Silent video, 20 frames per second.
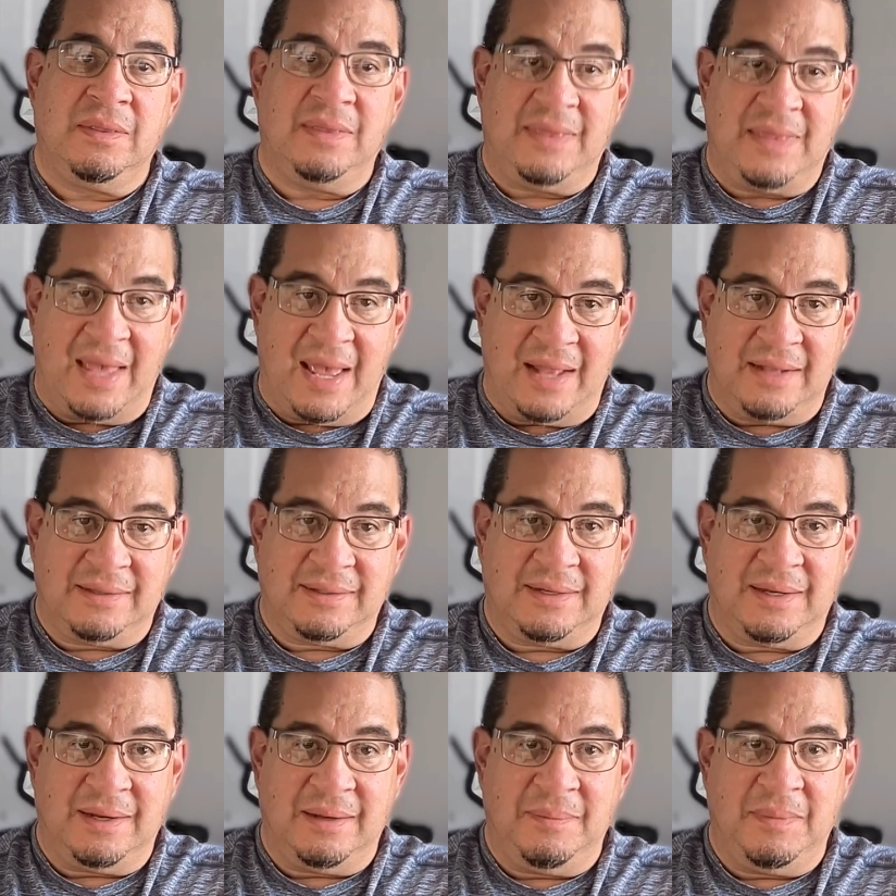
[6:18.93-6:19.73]
that's
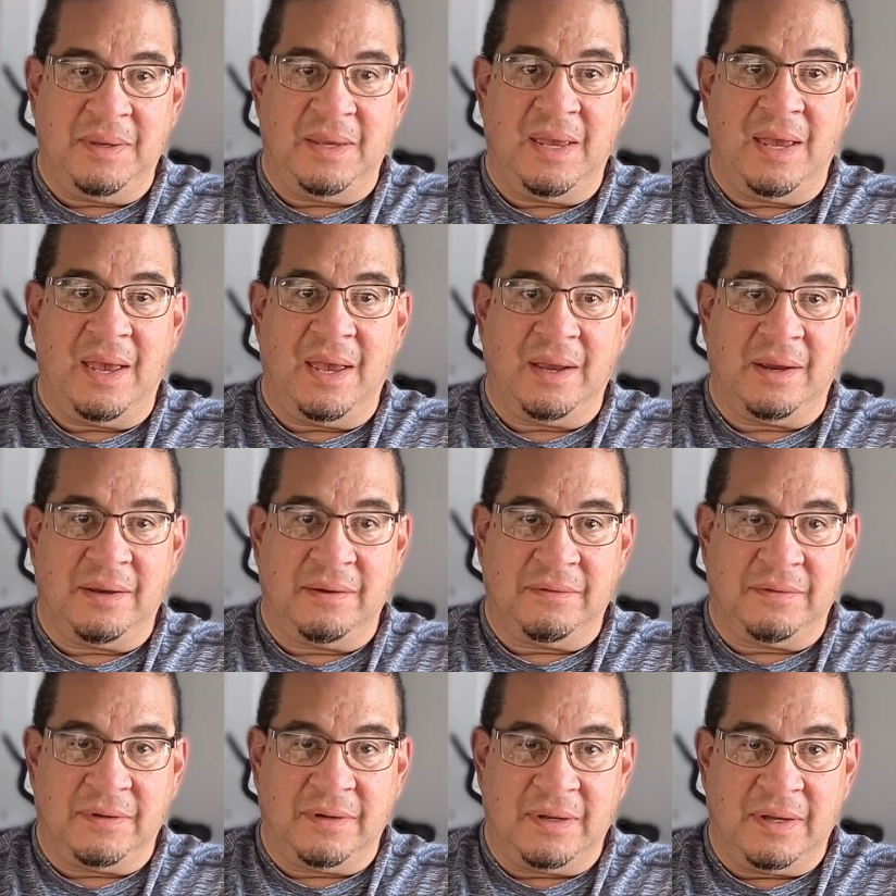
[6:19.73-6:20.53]
going to be a heck
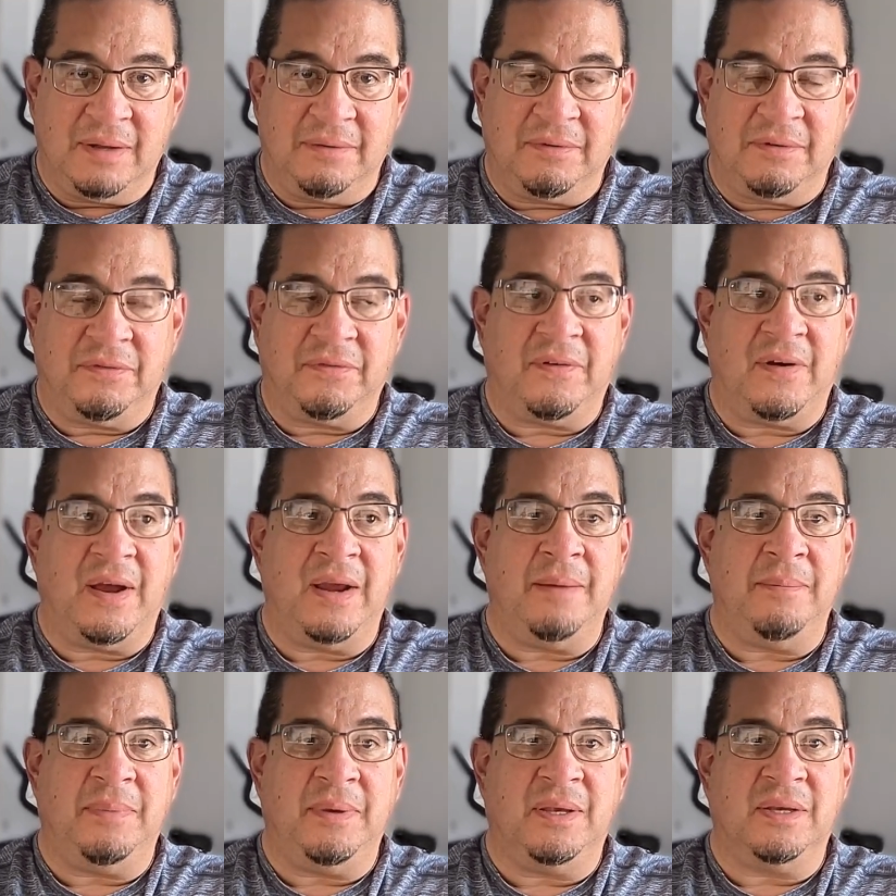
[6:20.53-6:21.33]
of a
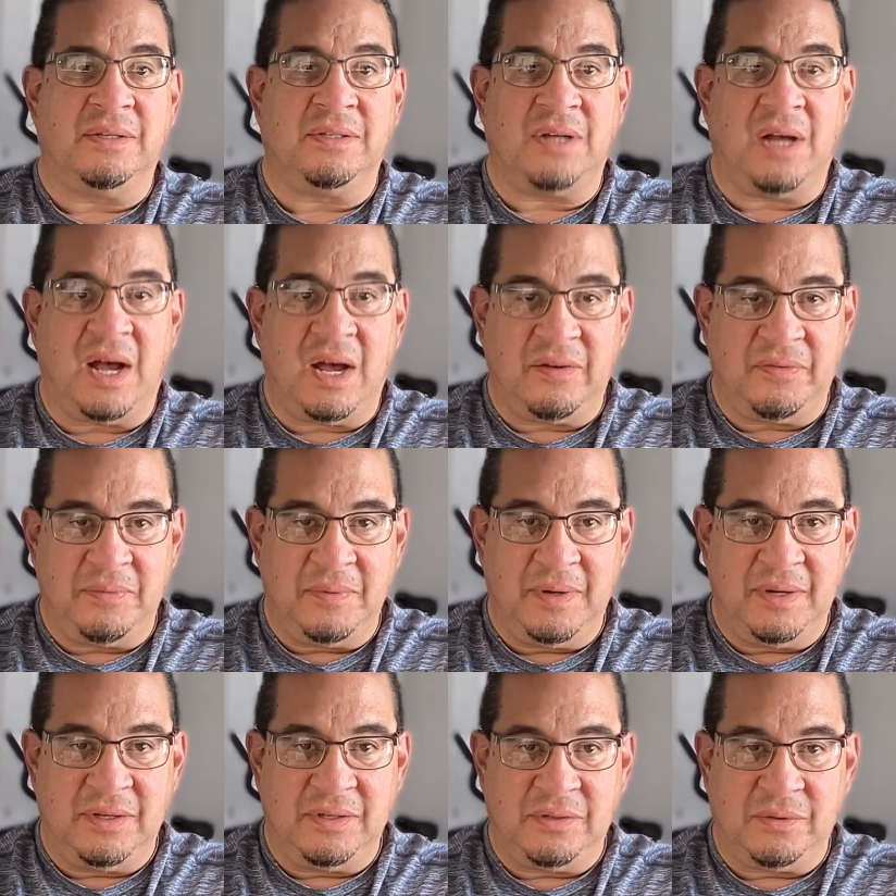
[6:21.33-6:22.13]
fight. Because
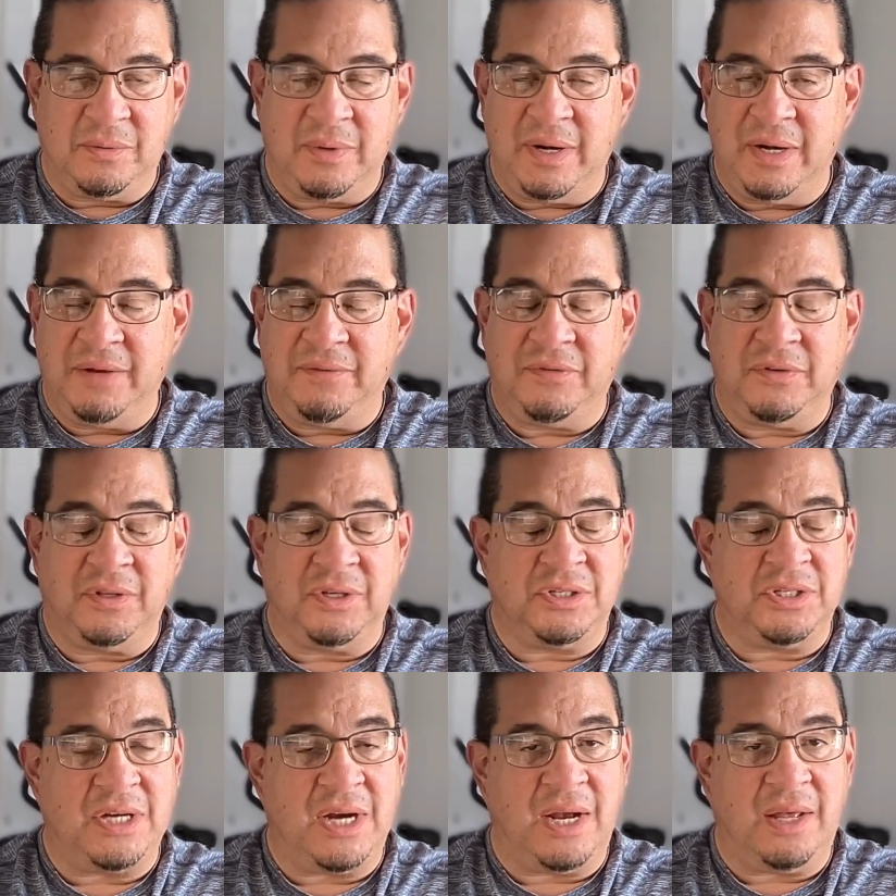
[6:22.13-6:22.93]
Hoffman is ready for
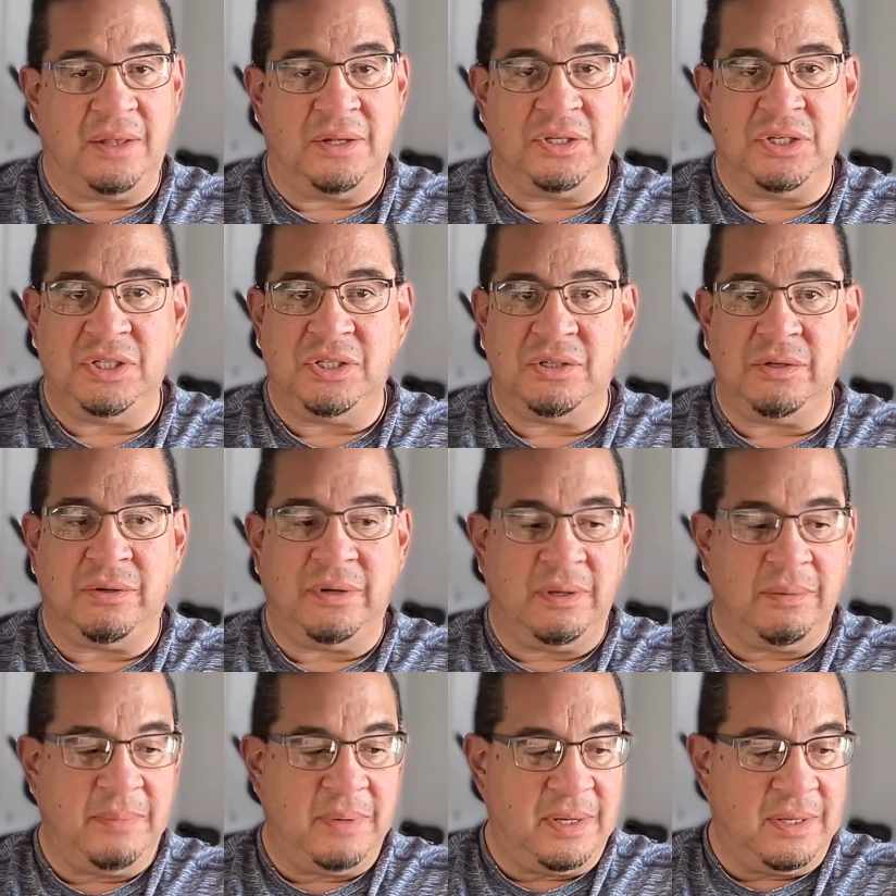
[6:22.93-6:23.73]
the challenge. He's
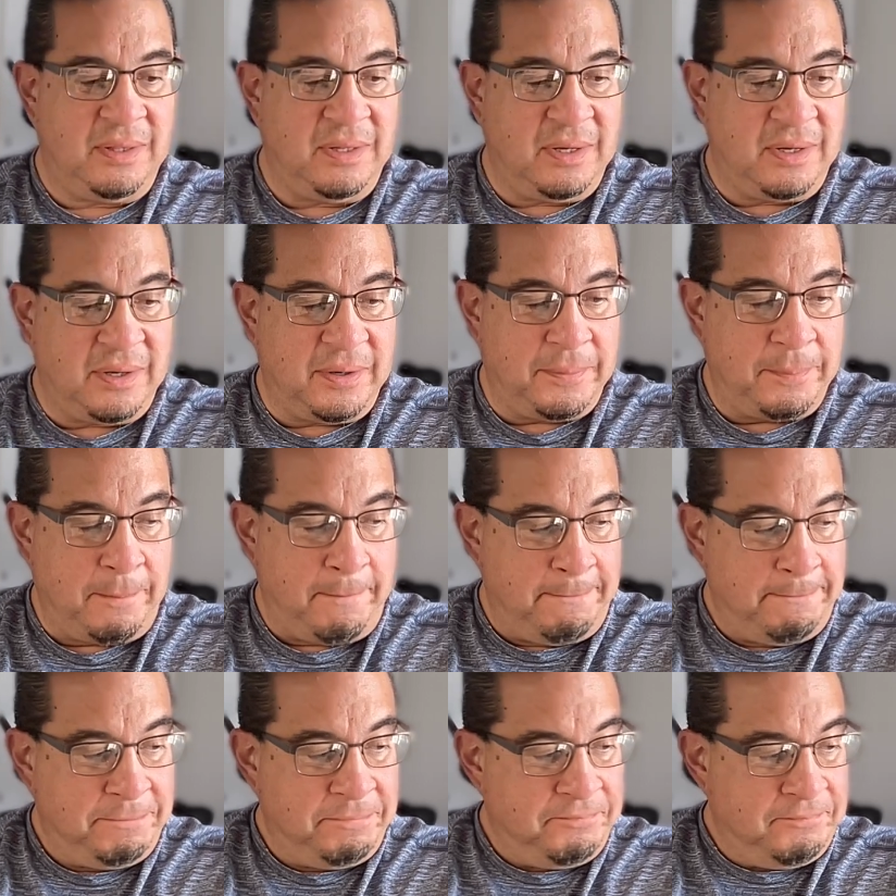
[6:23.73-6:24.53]
already been there,
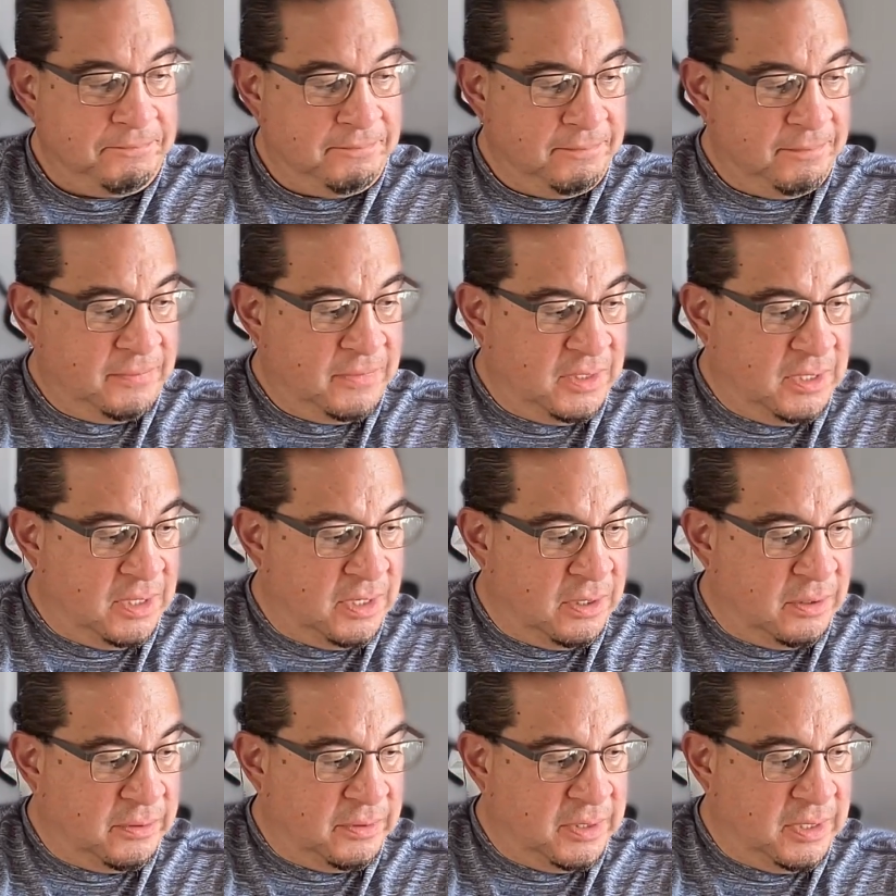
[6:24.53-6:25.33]

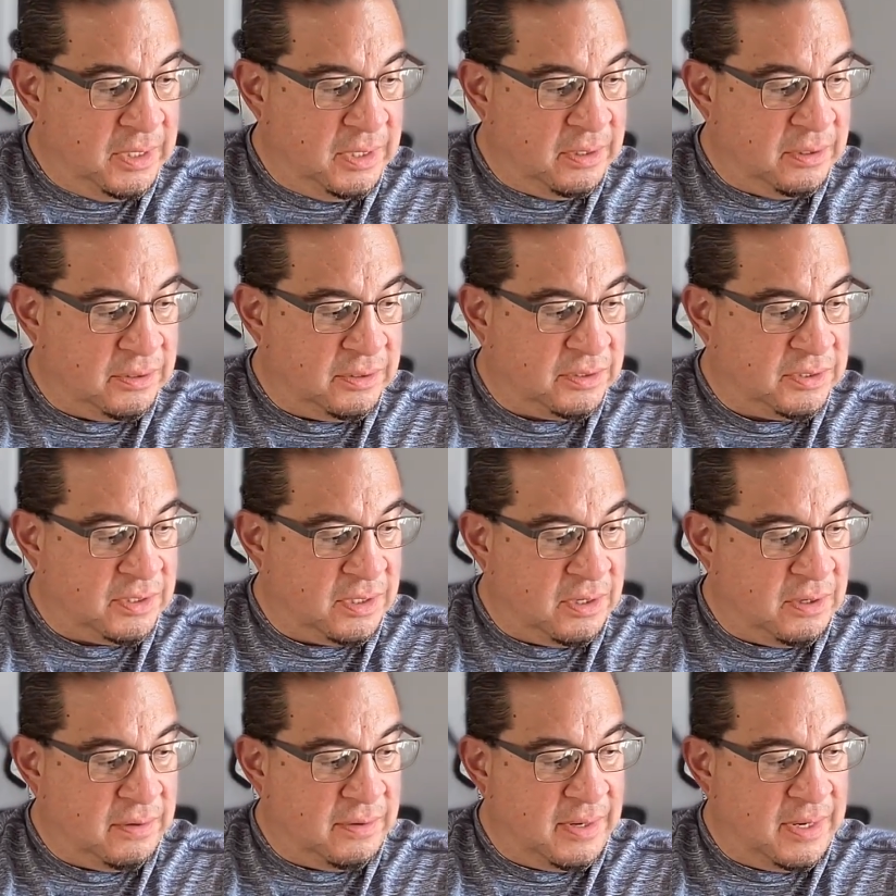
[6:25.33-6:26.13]
a year or
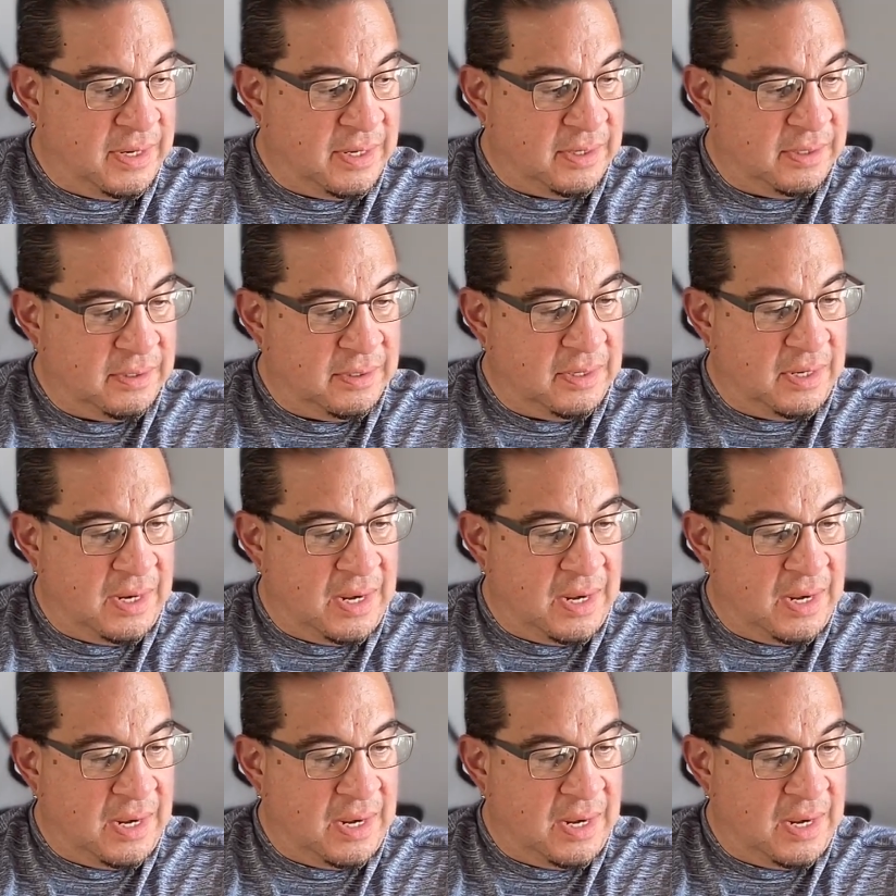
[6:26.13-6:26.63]
so, and